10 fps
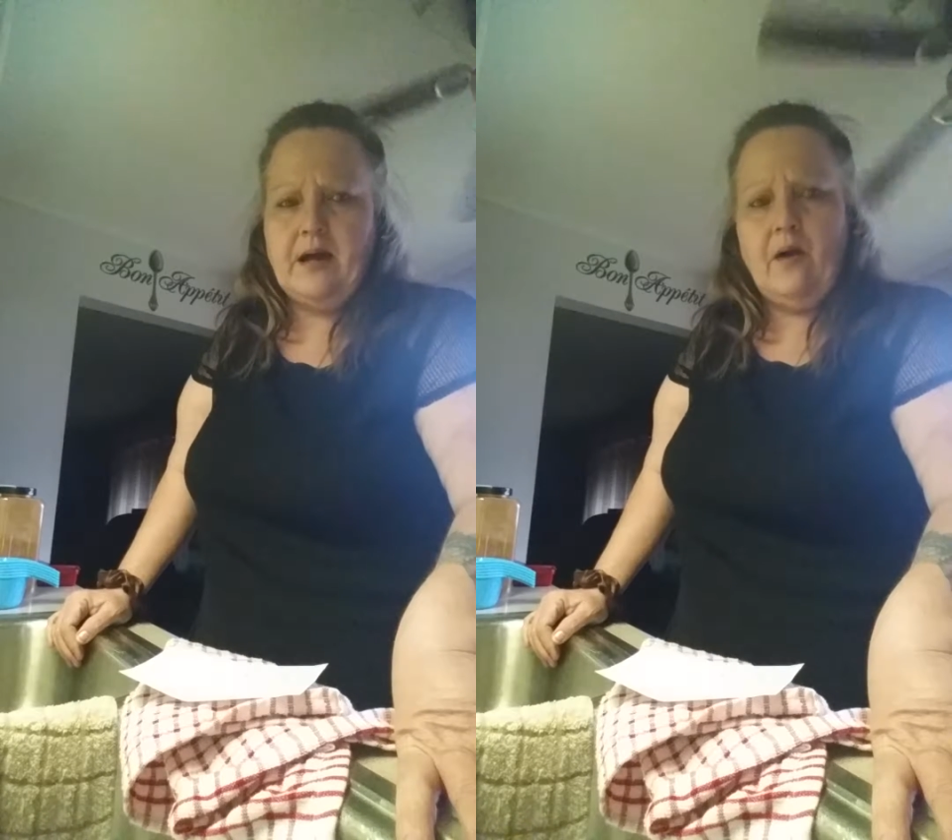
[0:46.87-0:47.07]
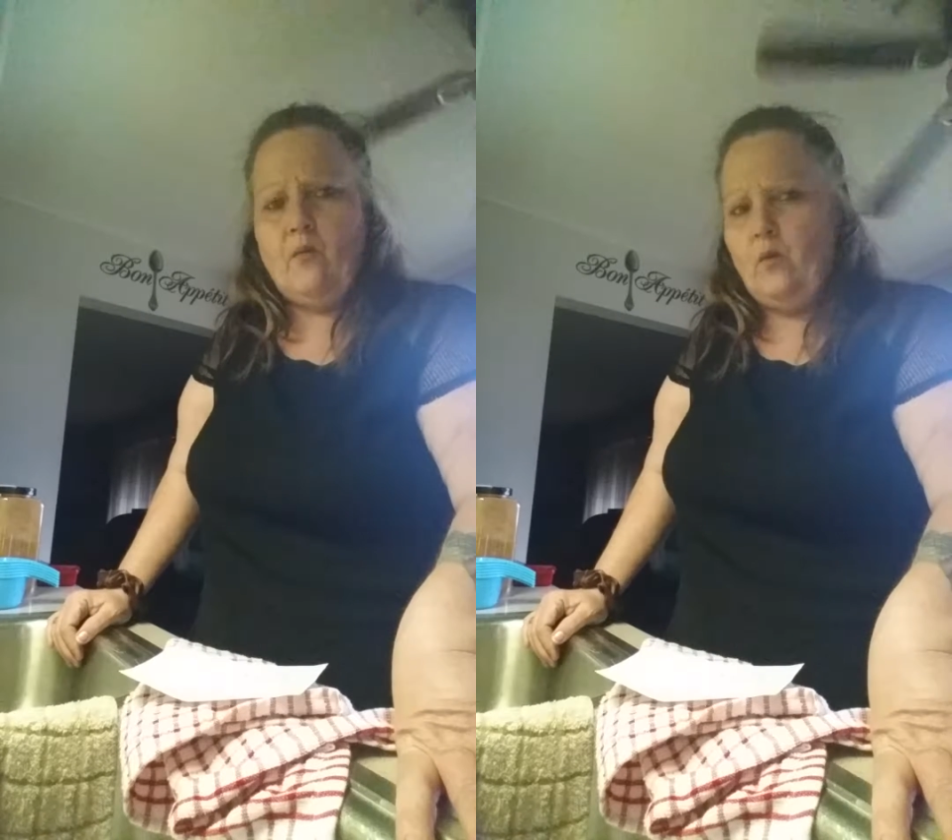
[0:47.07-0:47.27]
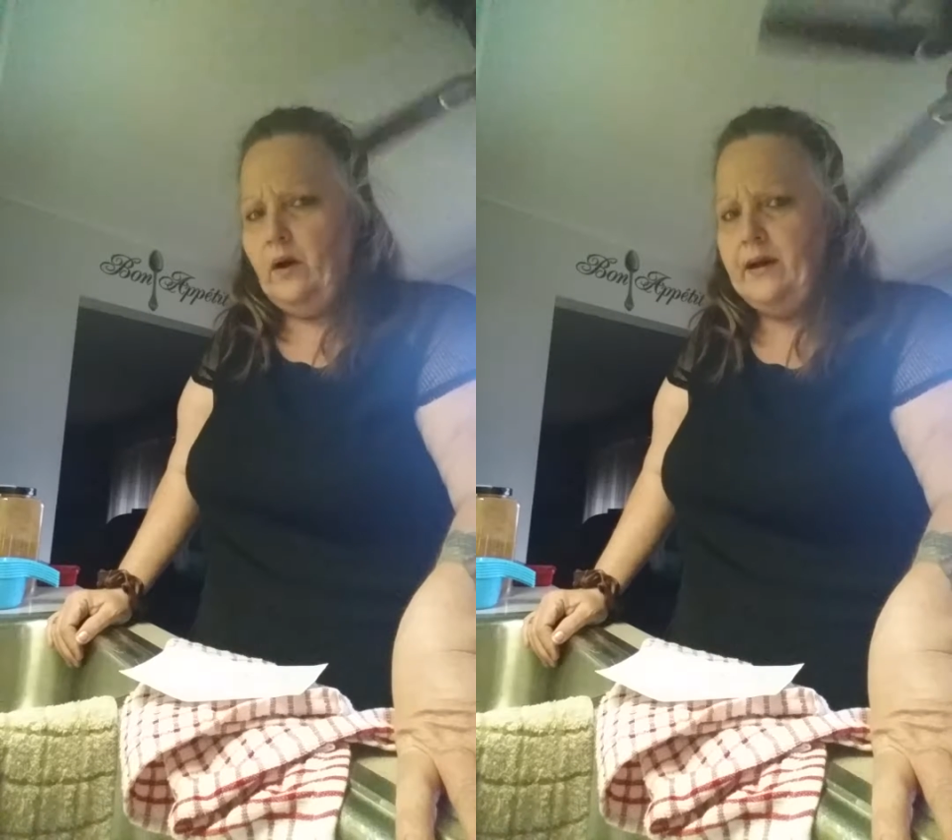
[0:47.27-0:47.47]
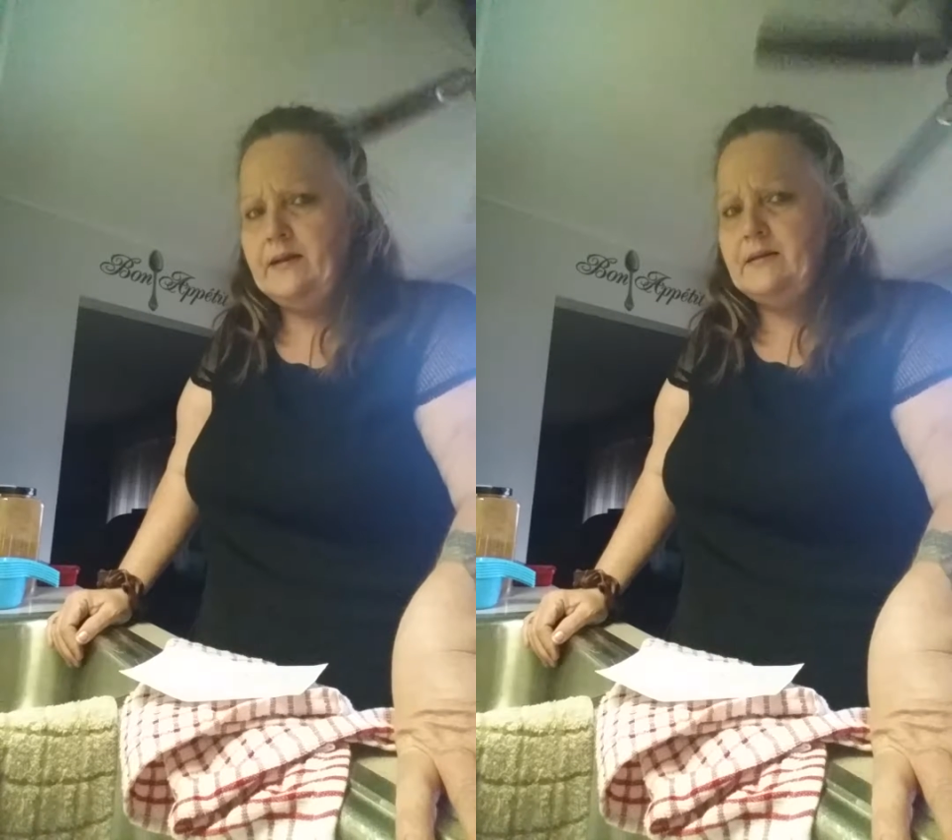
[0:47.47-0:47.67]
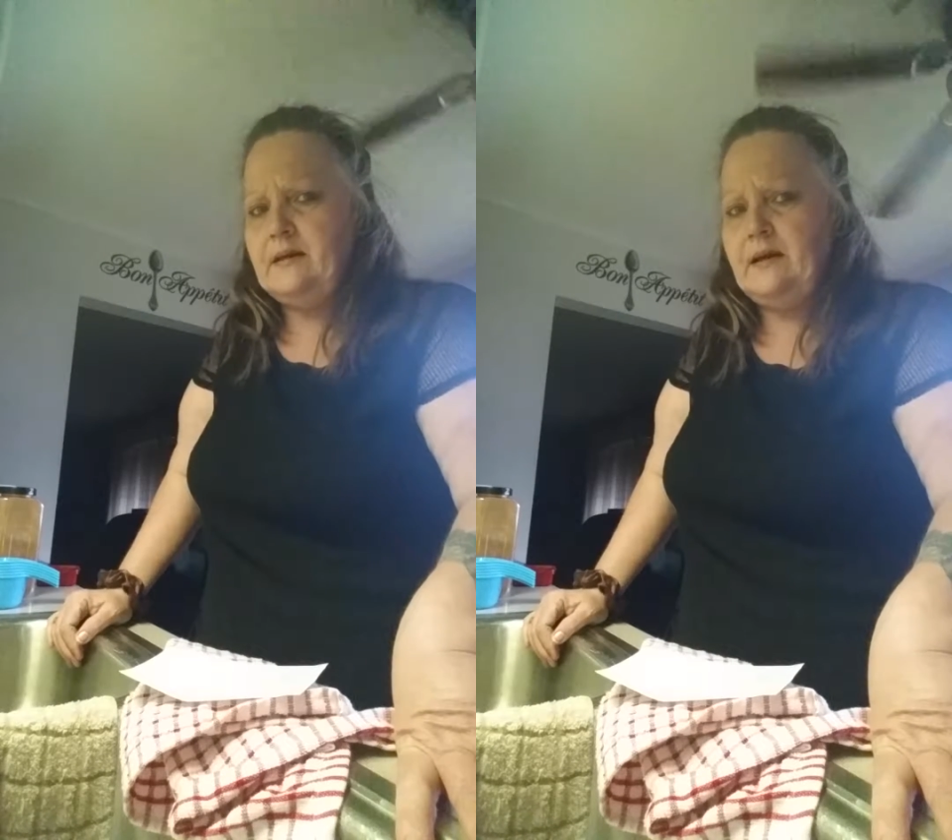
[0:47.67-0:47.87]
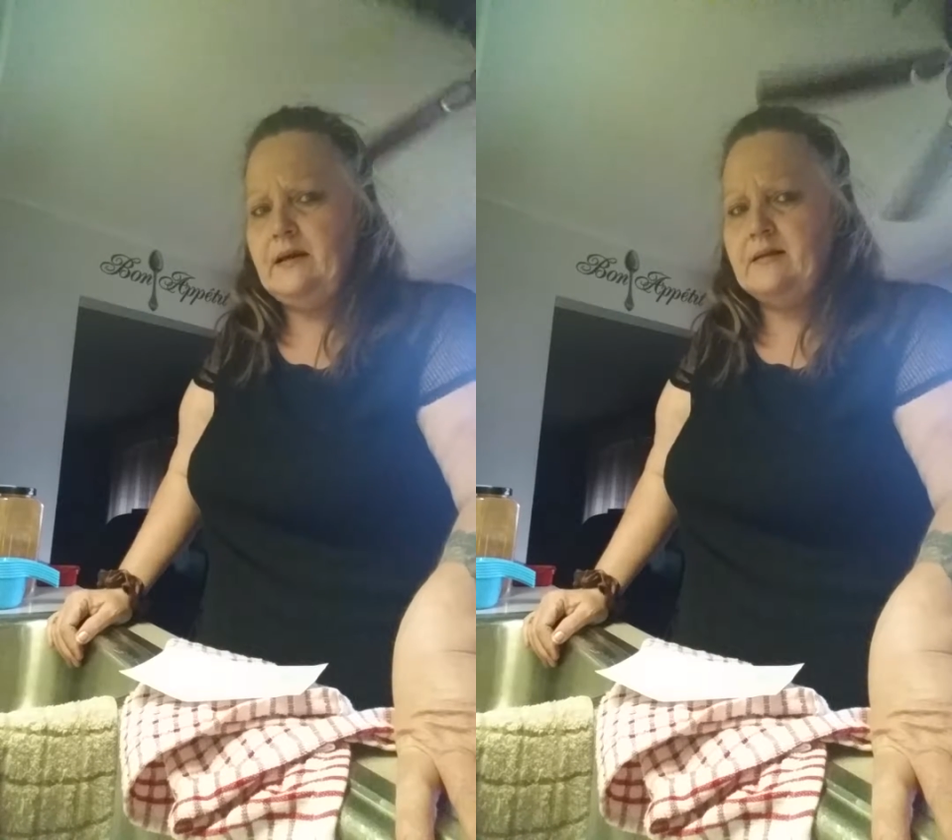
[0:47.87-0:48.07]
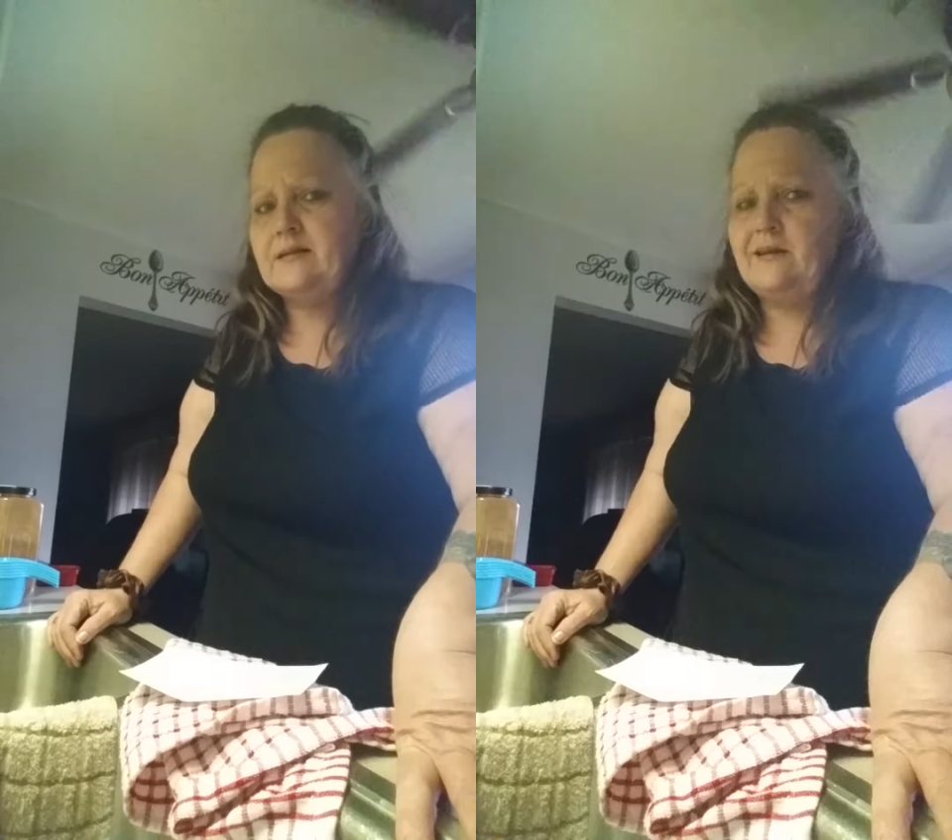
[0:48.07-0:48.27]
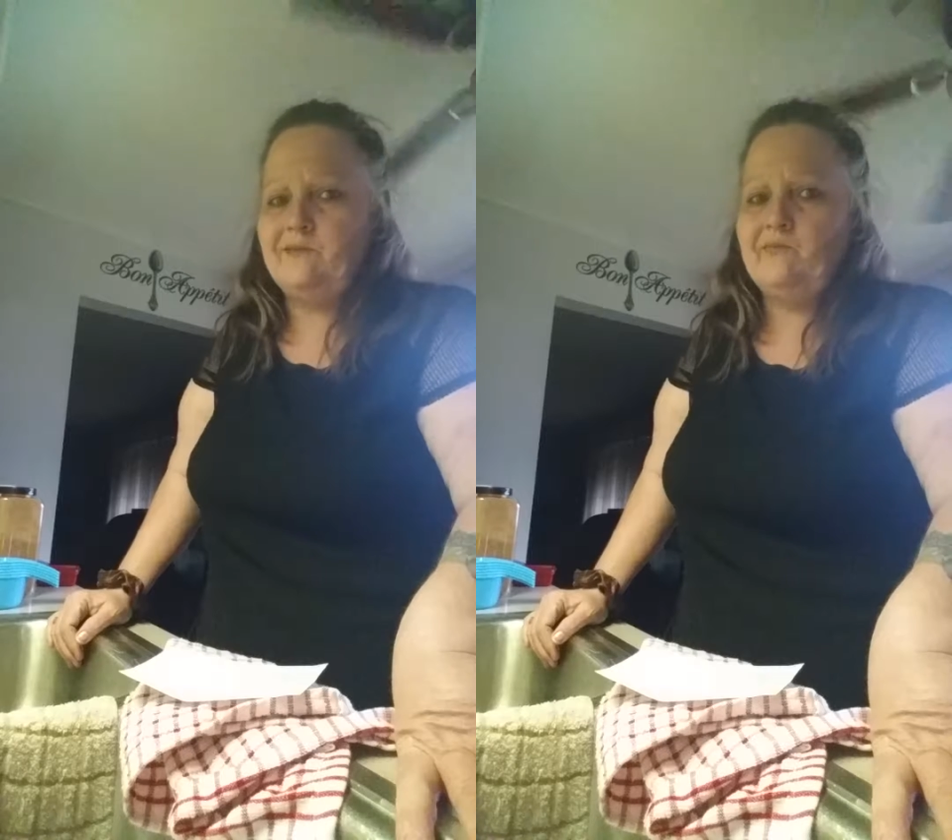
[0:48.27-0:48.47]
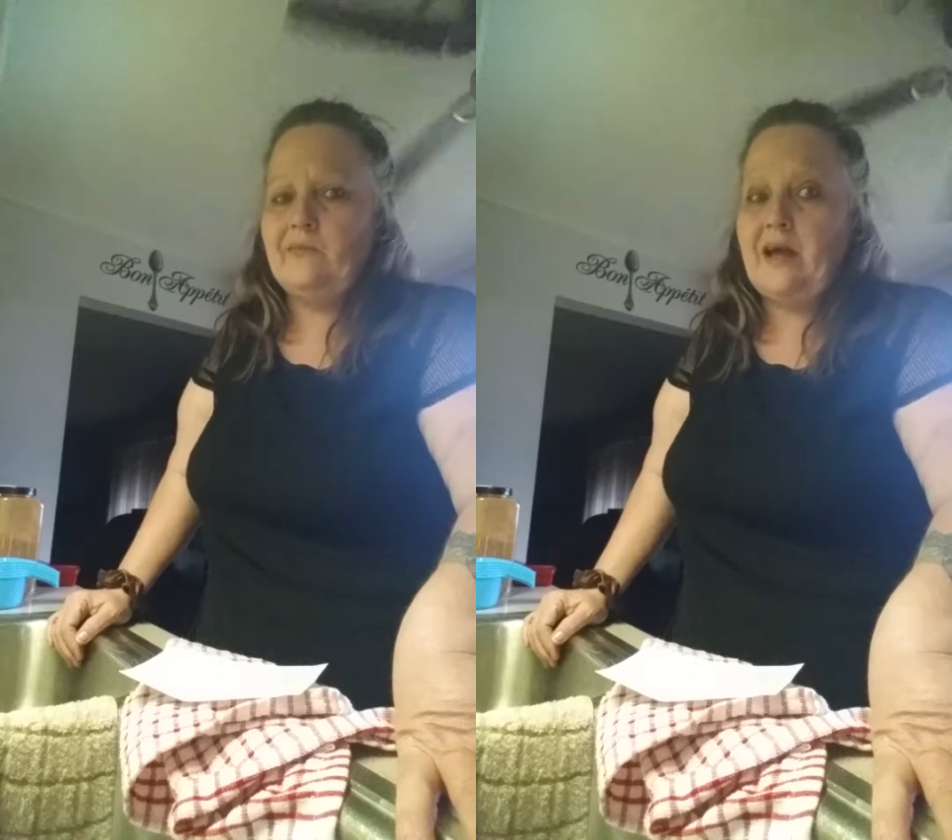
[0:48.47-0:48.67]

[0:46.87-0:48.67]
down what it needs and